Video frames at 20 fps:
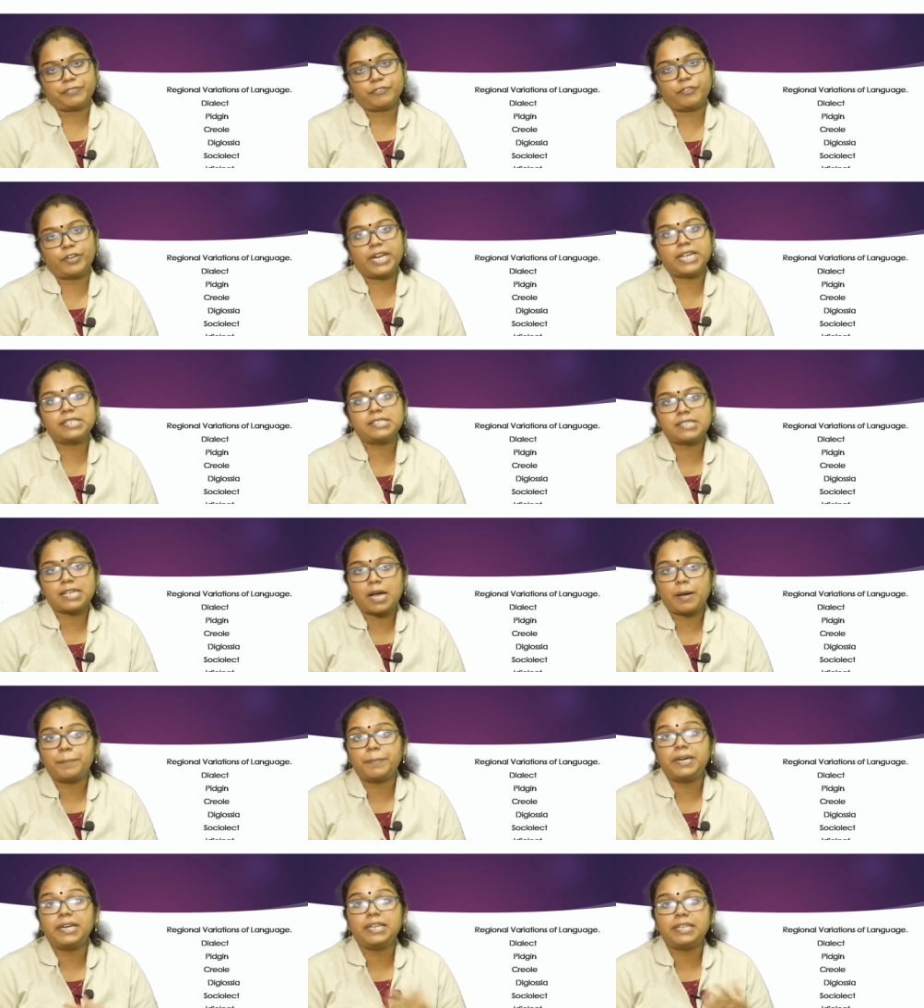For
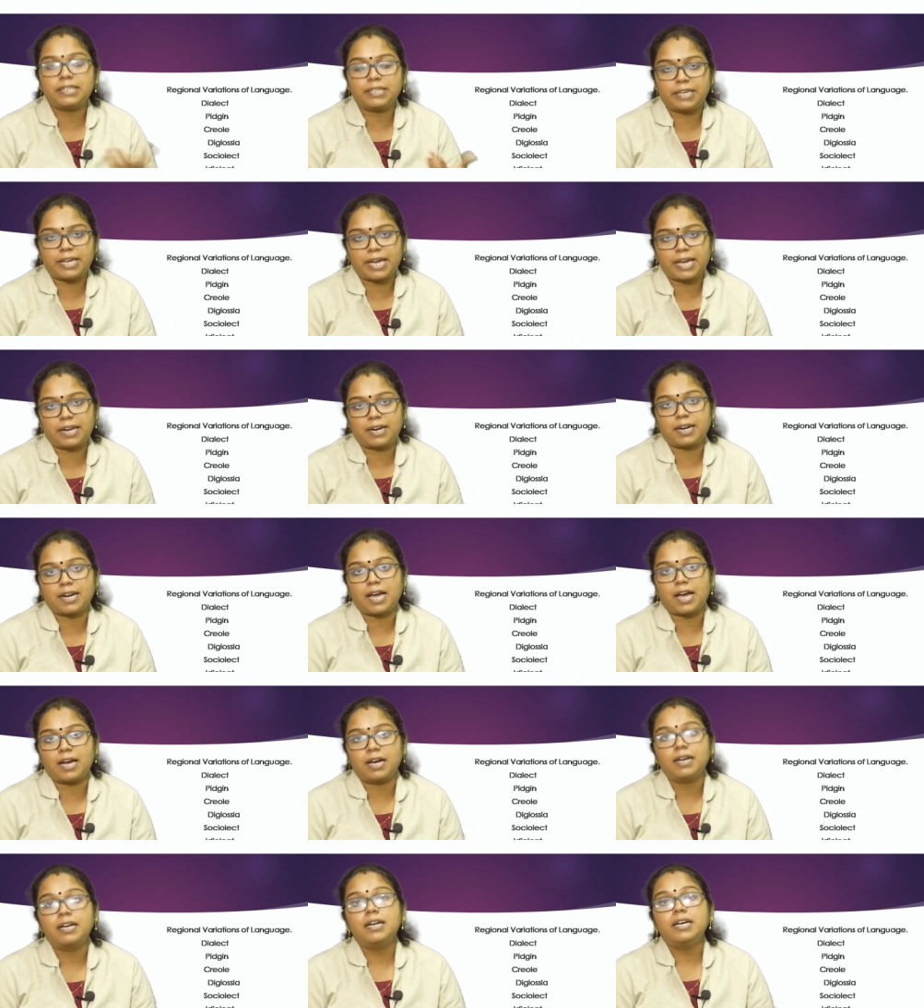example, in
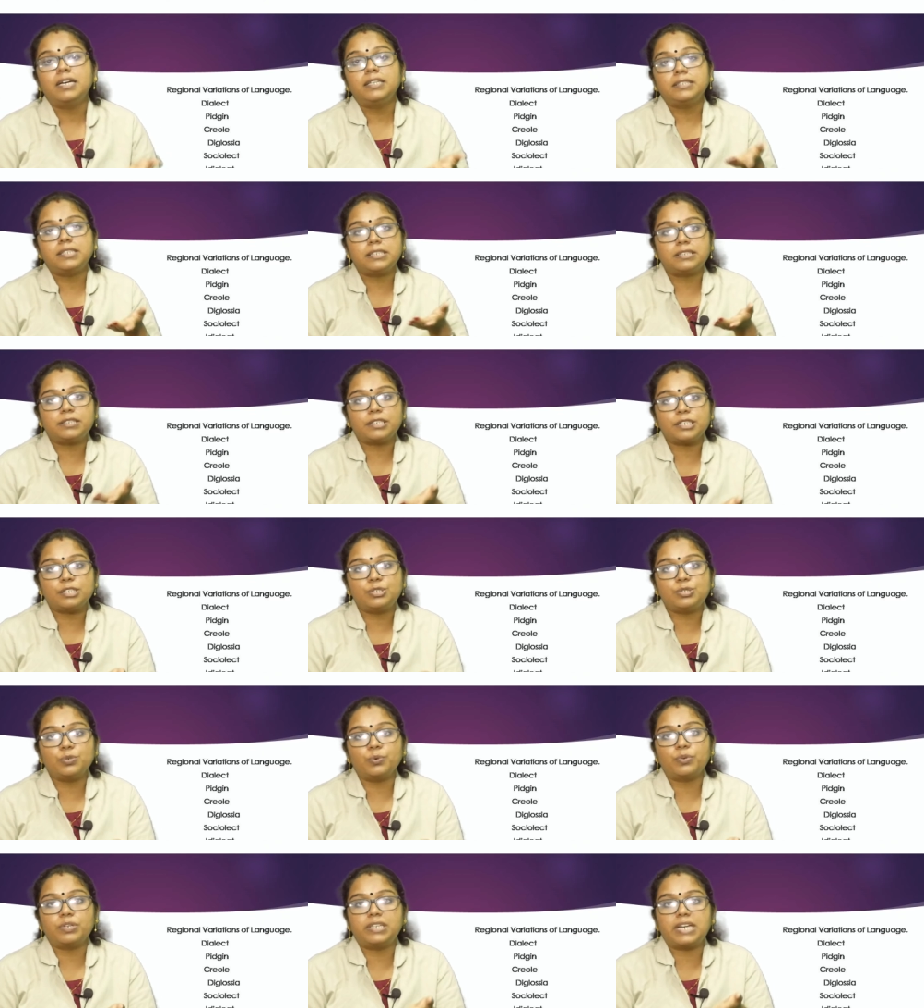Kerala, the
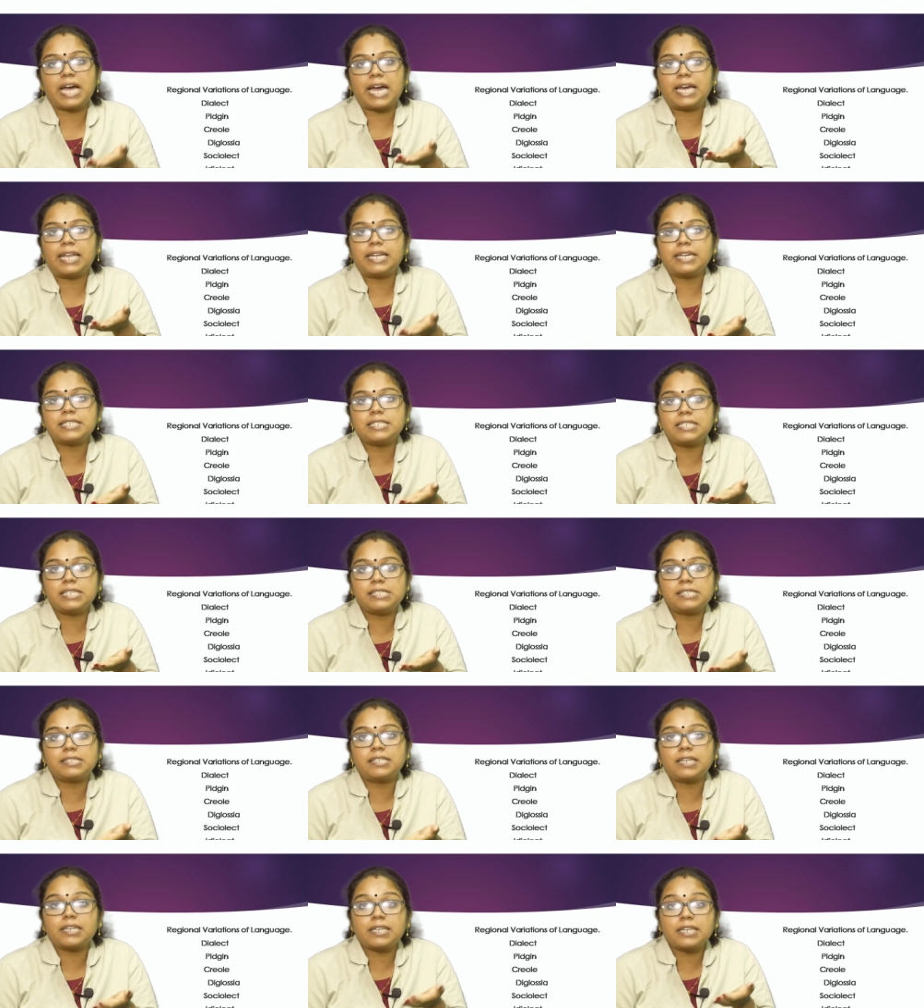Trichur dialect
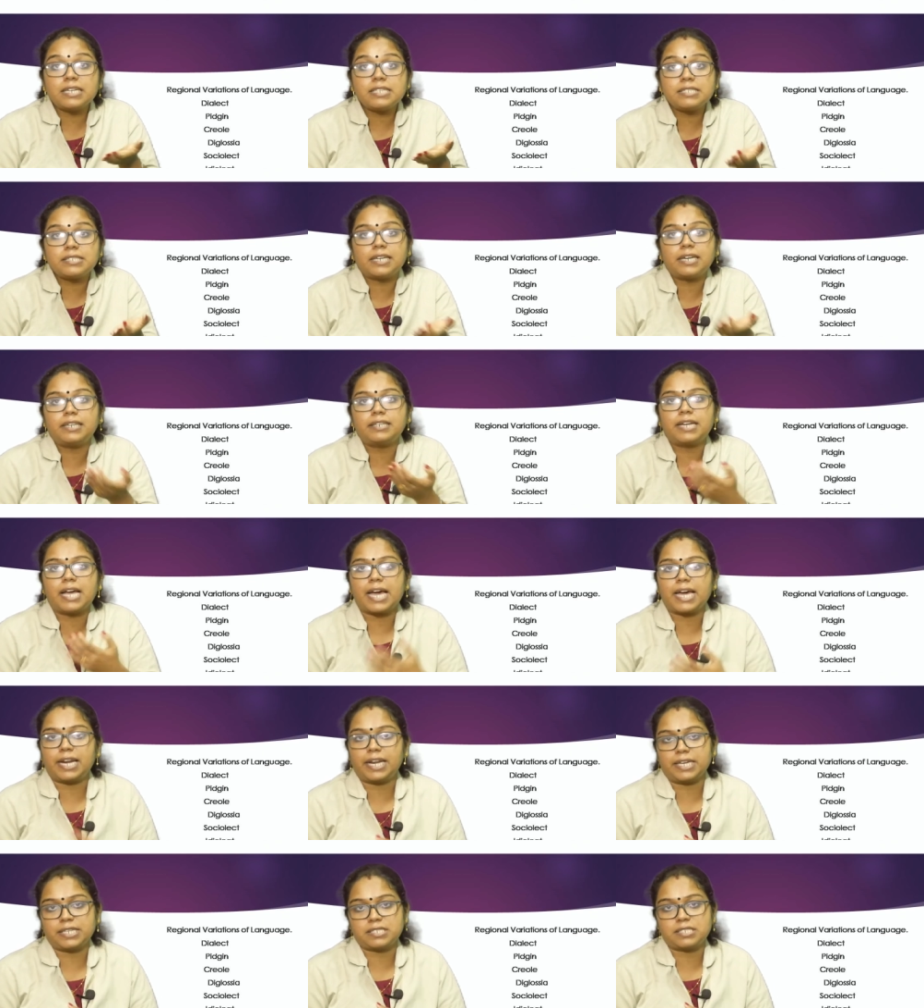is a regional
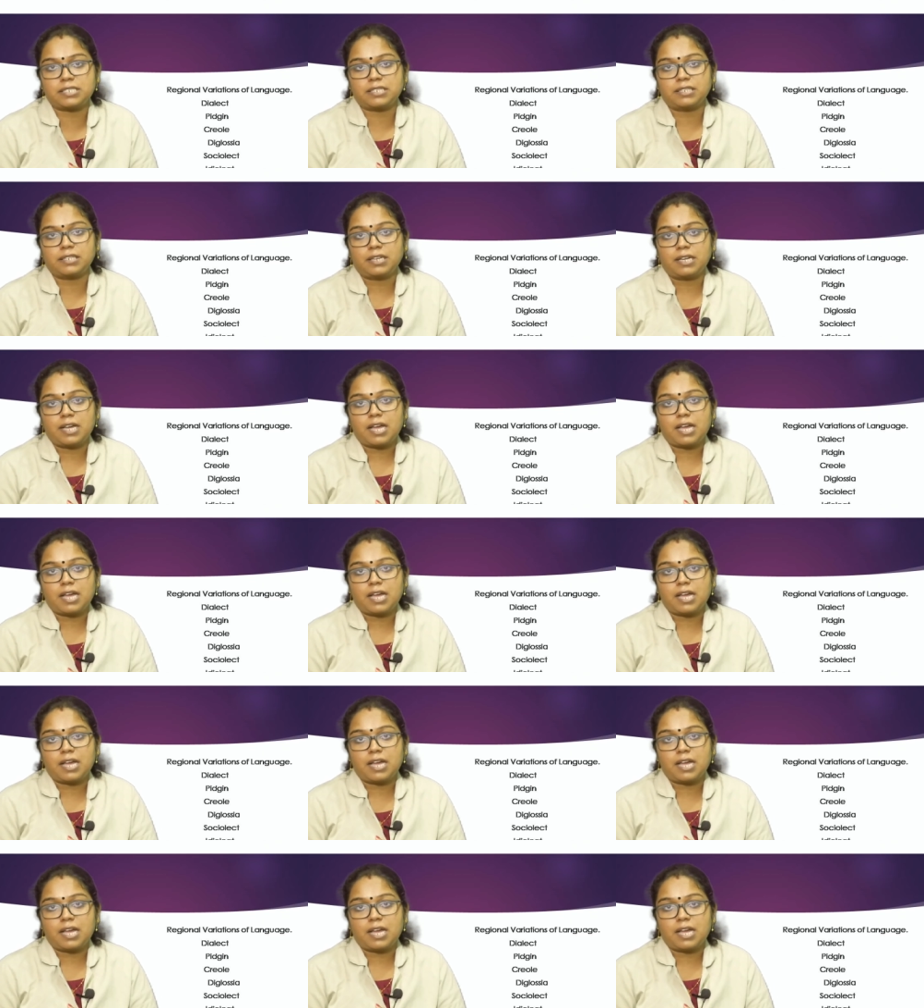dialect